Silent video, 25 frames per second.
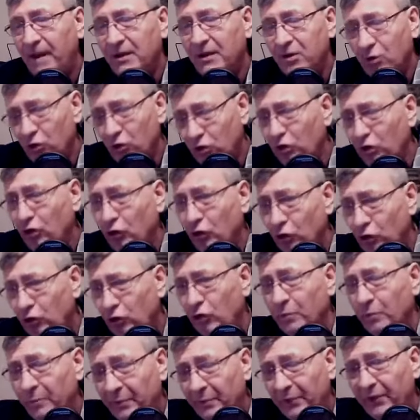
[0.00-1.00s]
You, you,
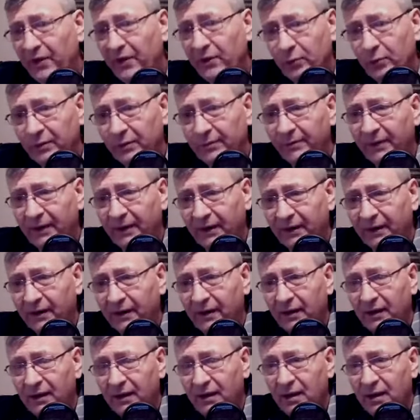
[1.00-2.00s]
you pray with me,
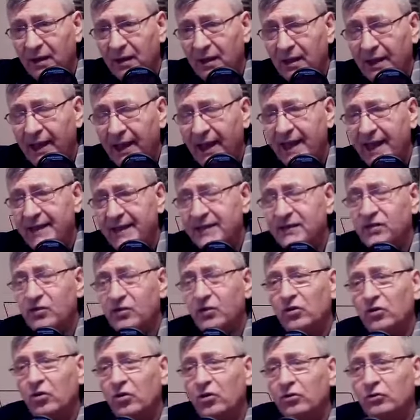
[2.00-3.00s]
and
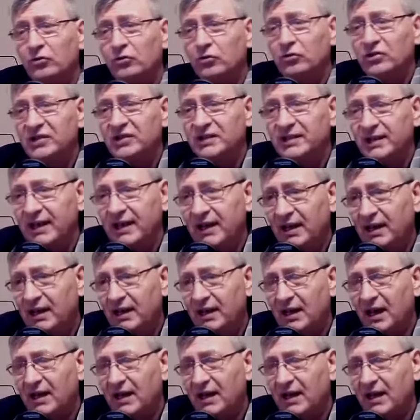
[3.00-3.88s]
you're going to see